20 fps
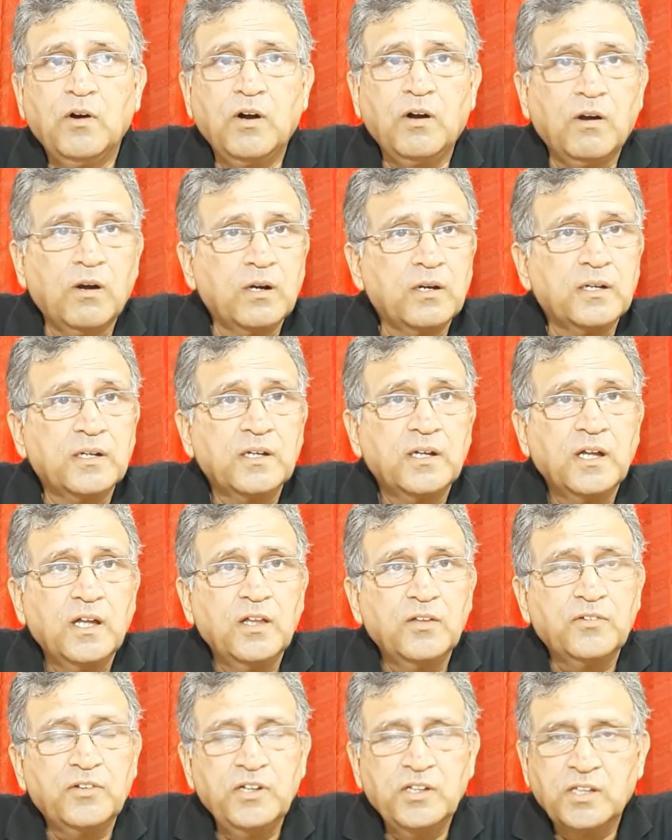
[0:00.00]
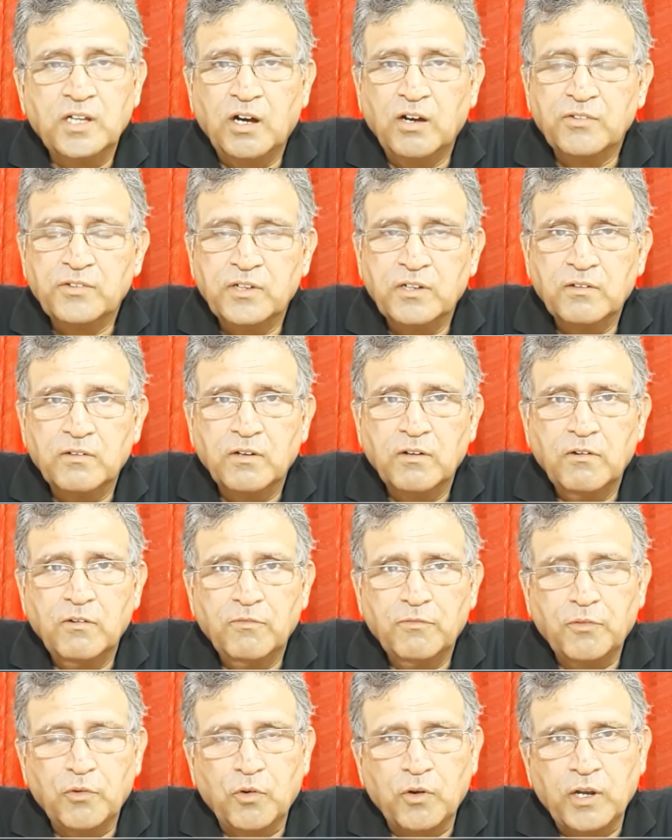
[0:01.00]
or
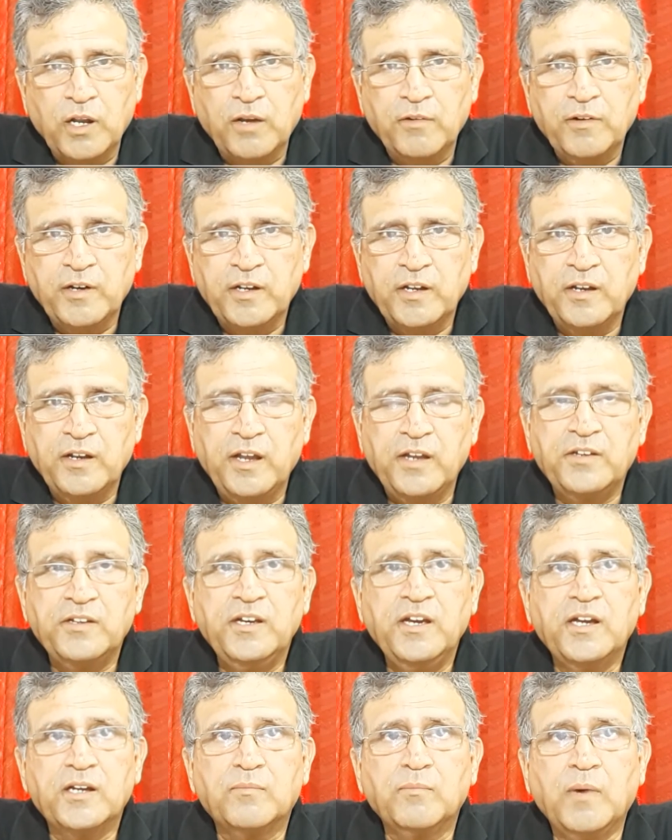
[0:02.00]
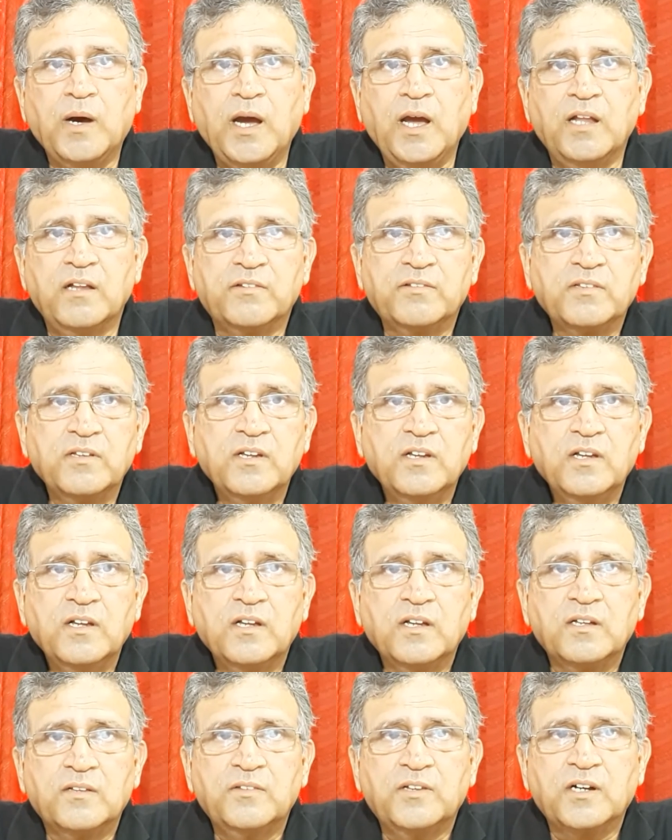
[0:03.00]
3,488 miles.
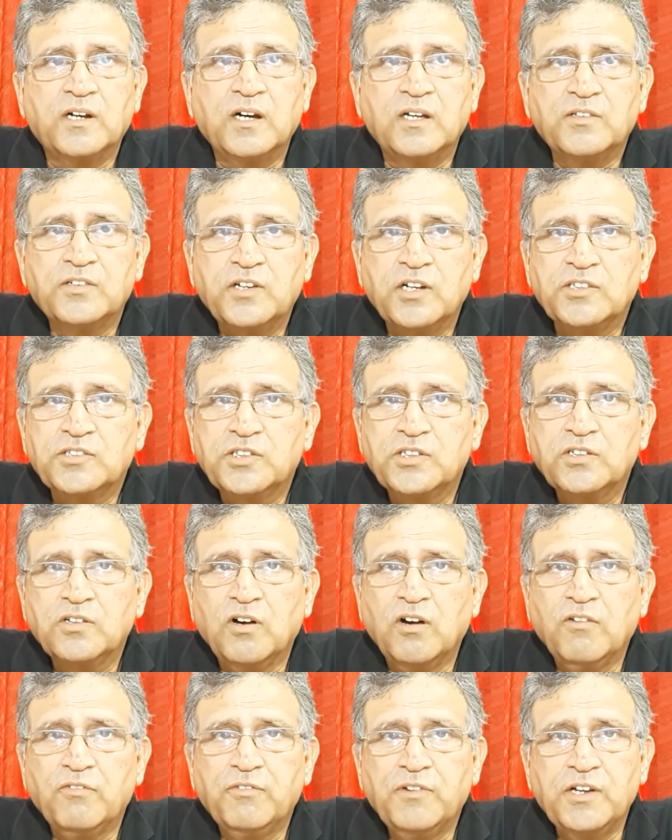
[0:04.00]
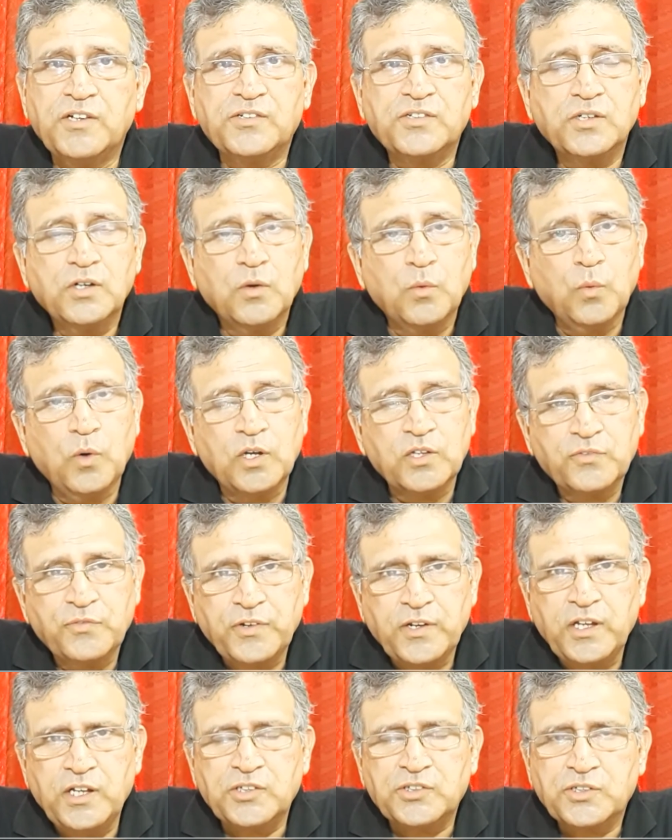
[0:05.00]
The construction of which was
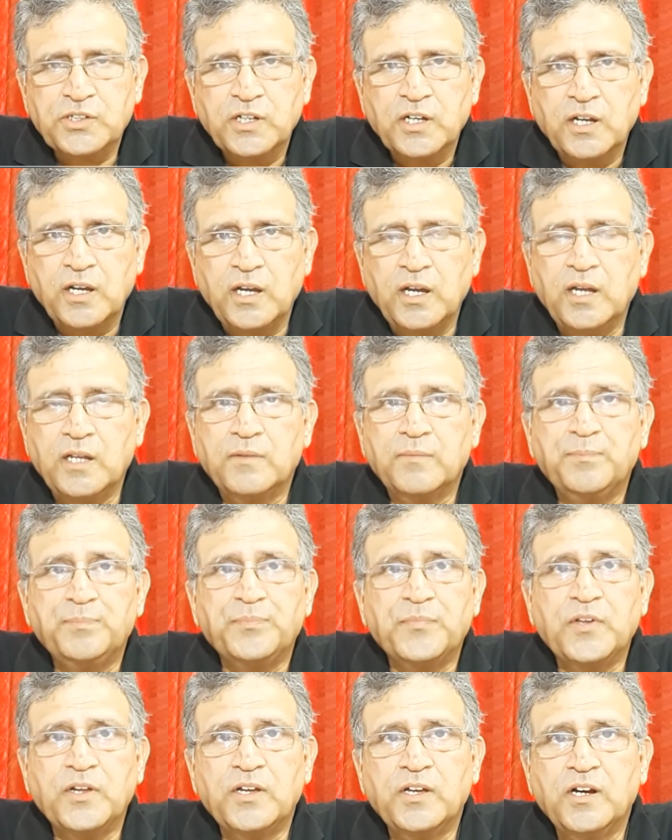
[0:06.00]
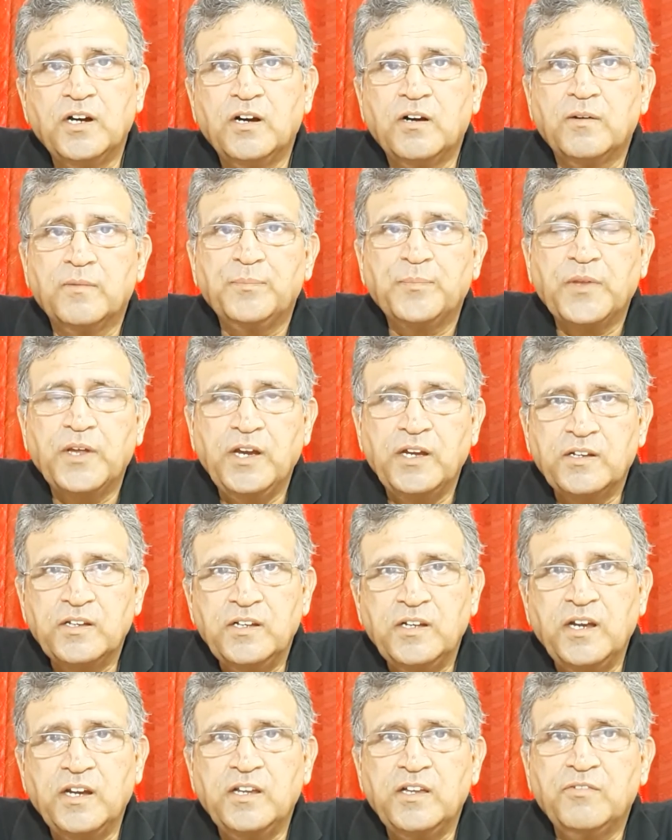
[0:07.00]
finished in the year
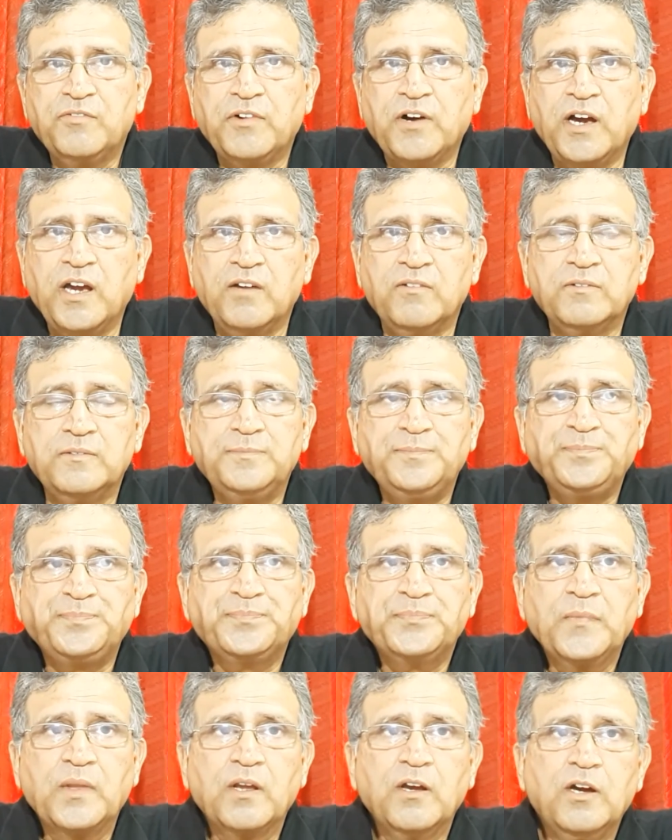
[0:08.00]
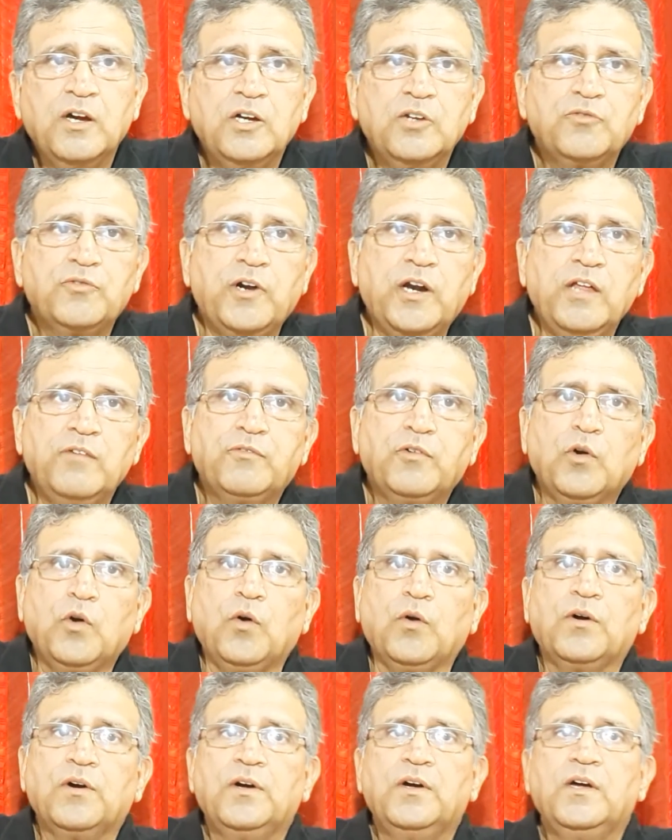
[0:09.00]
1885.
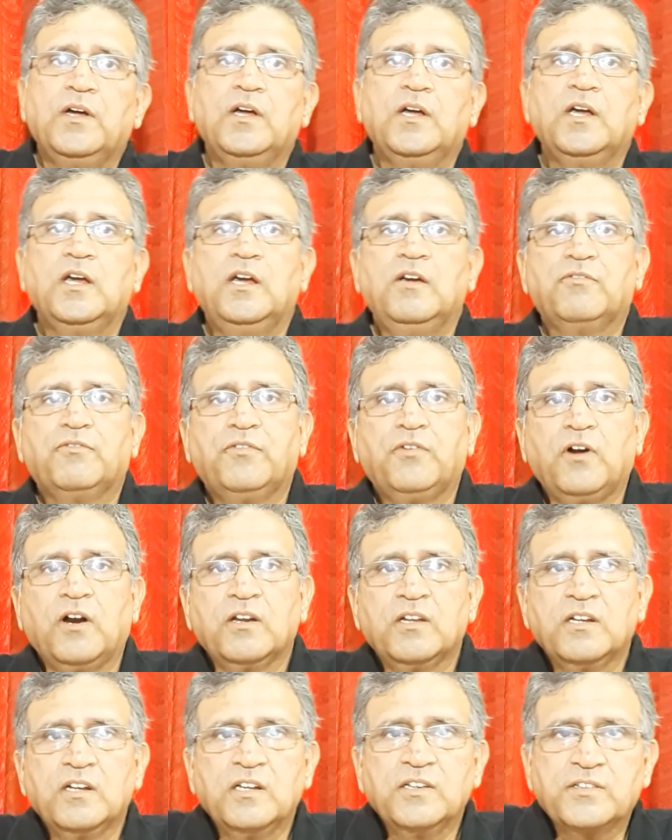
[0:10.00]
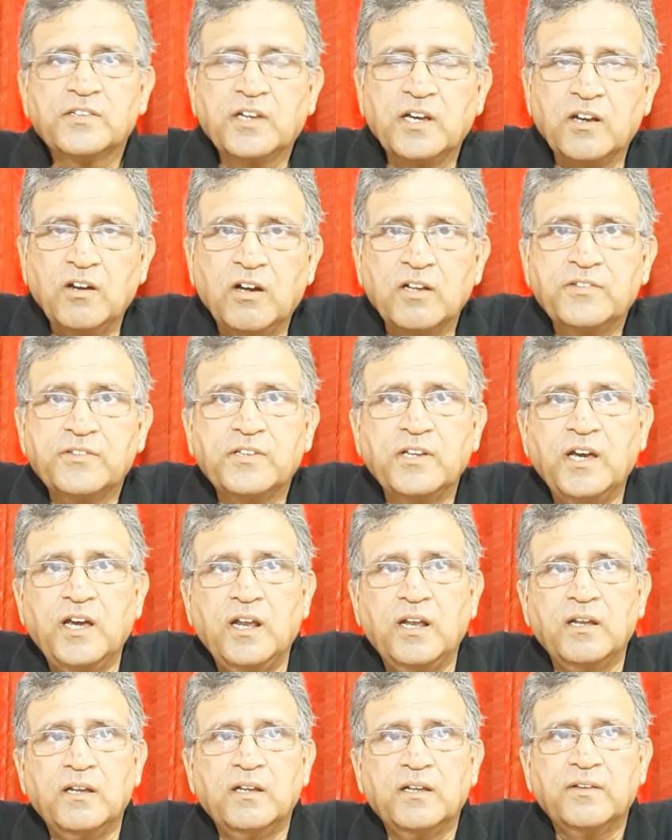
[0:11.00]
24. If foreigners cannot
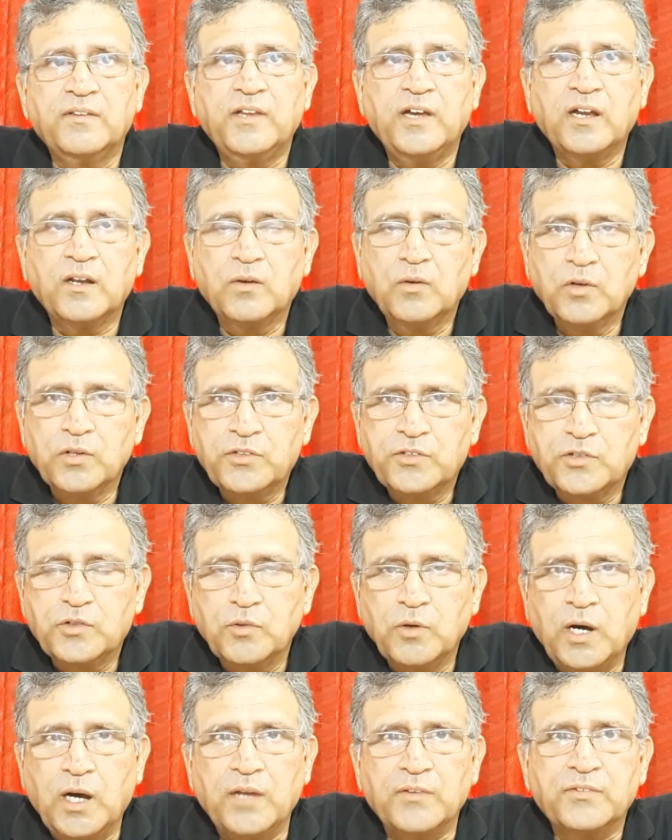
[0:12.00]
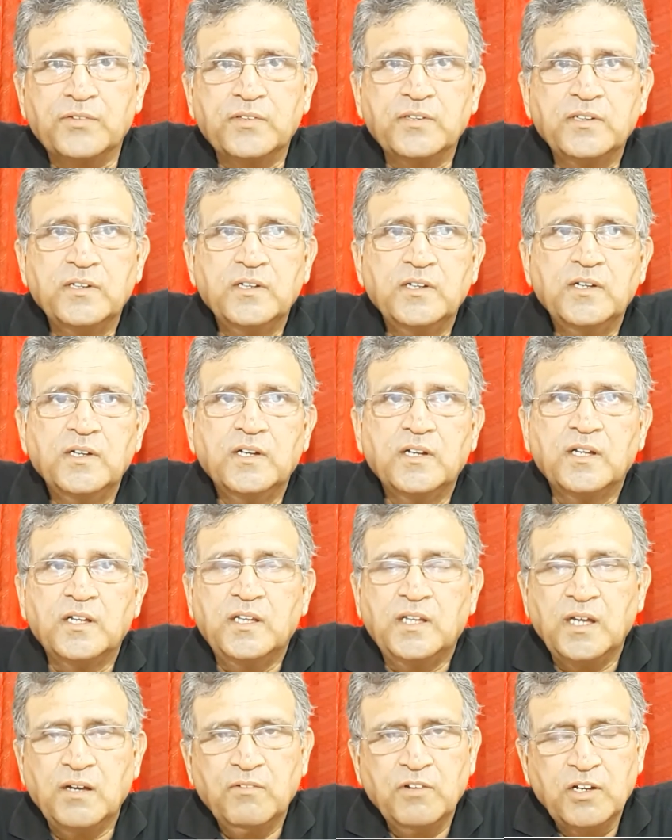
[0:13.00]
sell their goods to us,
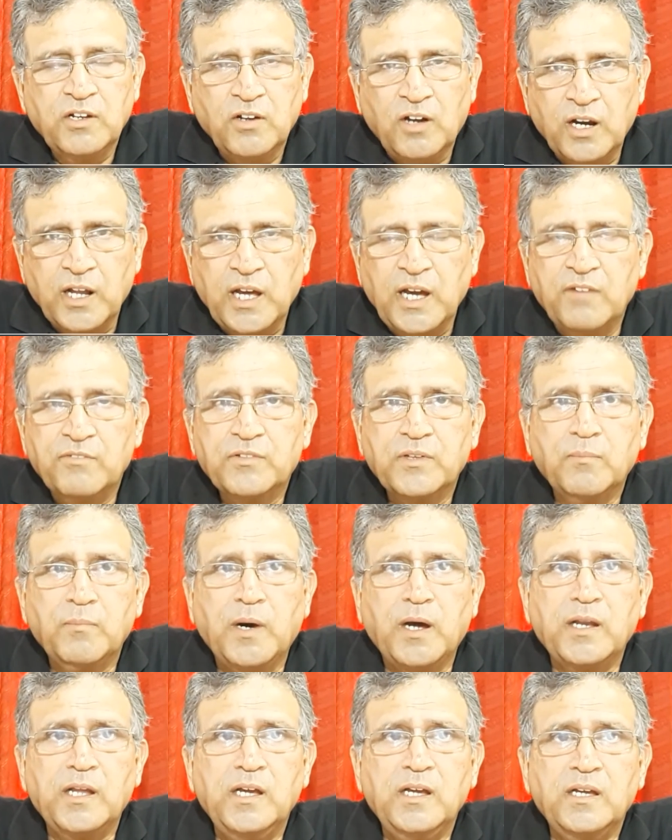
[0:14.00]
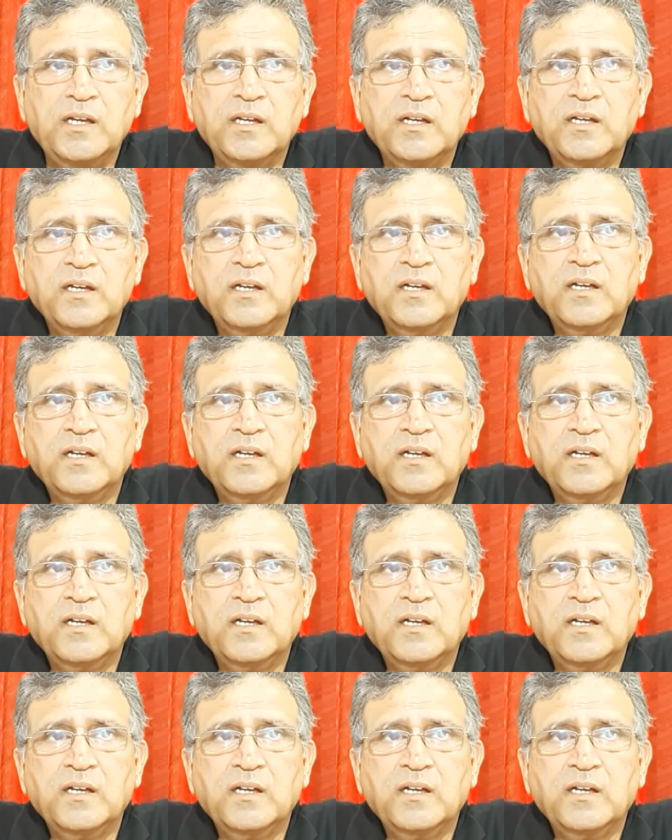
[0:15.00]
they will not have the money